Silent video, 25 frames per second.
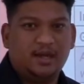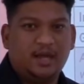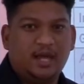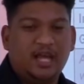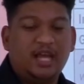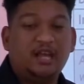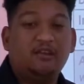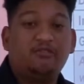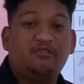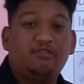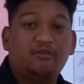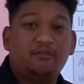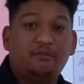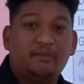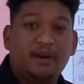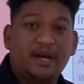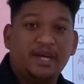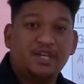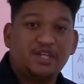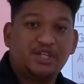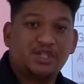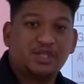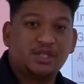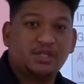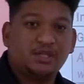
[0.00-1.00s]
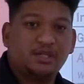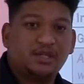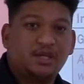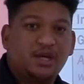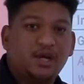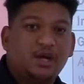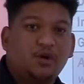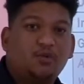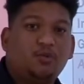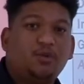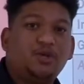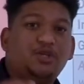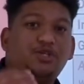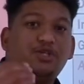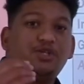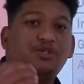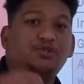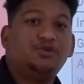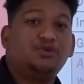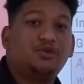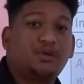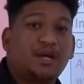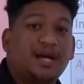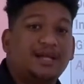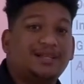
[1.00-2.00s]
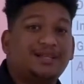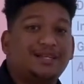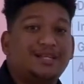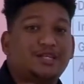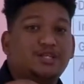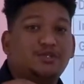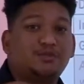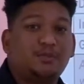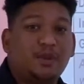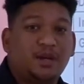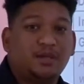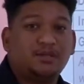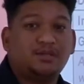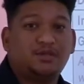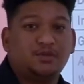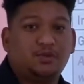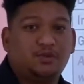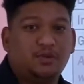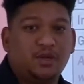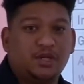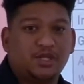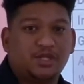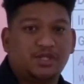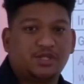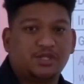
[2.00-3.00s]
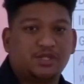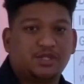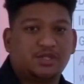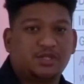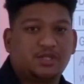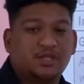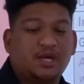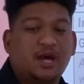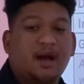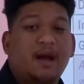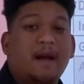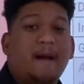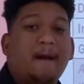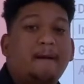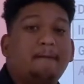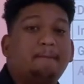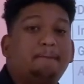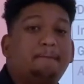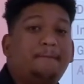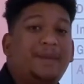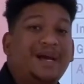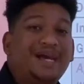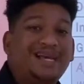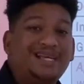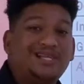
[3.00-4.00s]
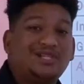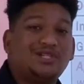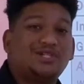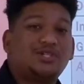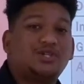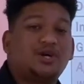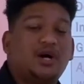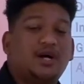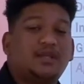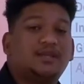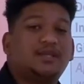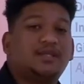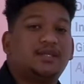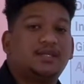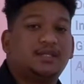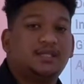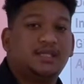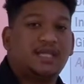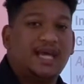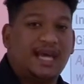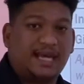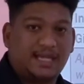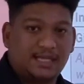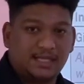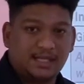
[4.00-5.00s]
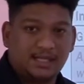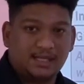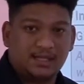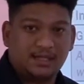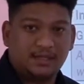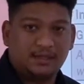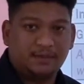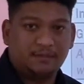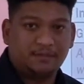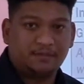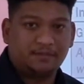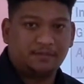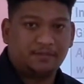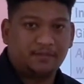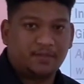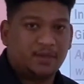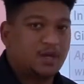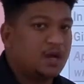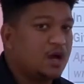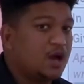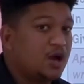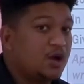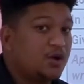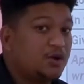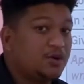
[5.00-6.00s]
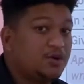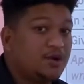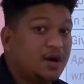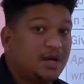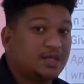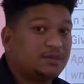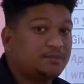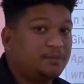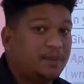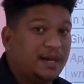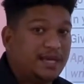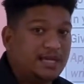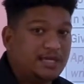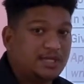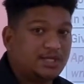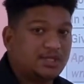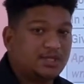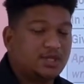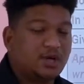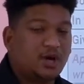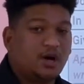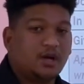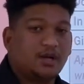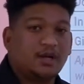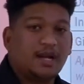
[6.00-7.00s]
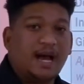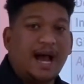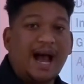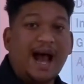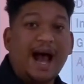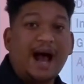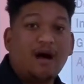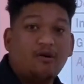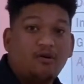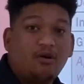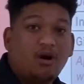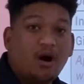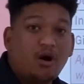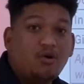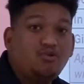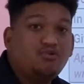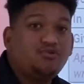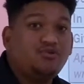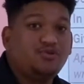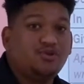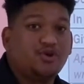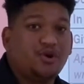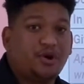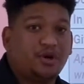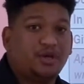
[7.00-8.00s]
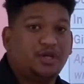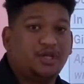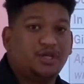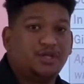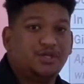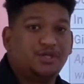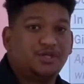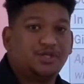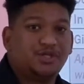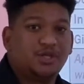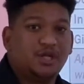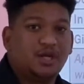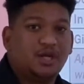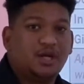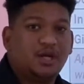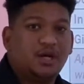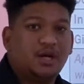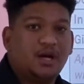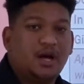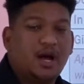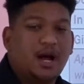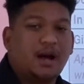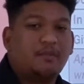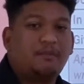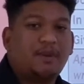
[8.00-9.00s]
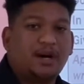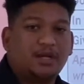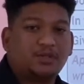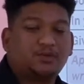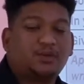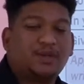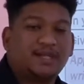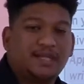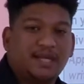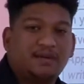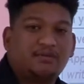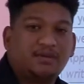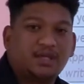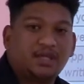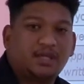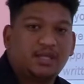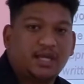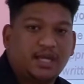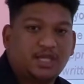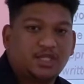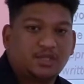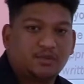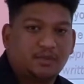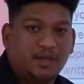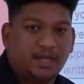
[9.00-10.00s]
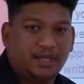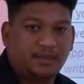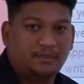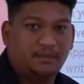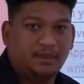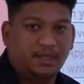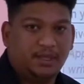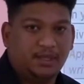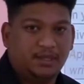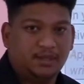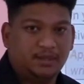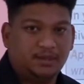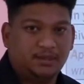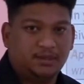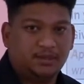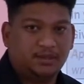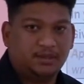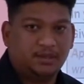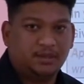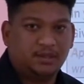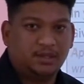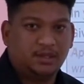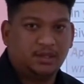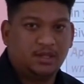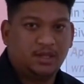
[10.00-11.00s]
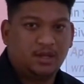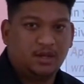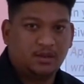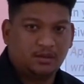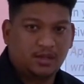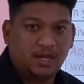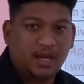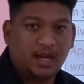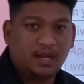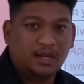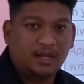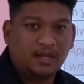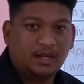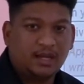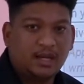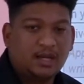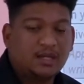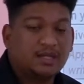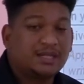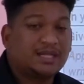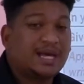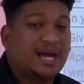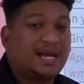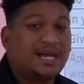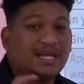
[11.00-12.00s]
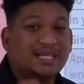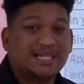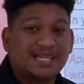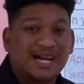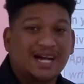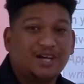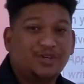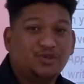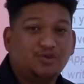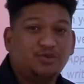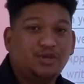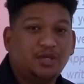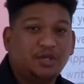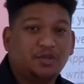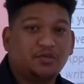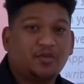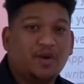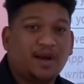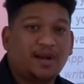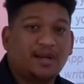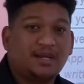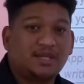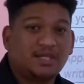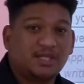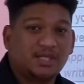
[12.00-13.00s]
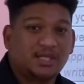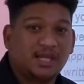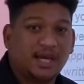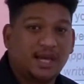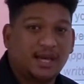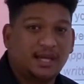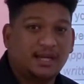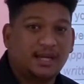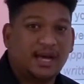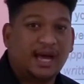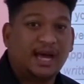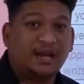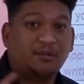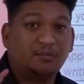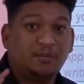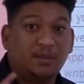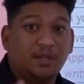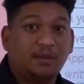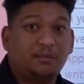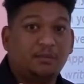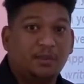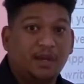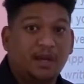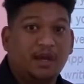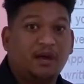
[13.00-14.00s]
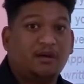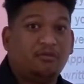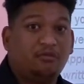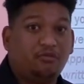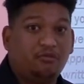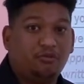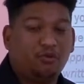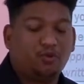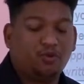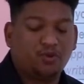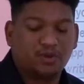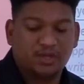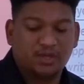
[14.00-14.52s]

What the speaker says: Information which you can respond to questions based on the text, not based on our own knowledge about whatever the text might be. Okay? That is how you need to understand and prepare for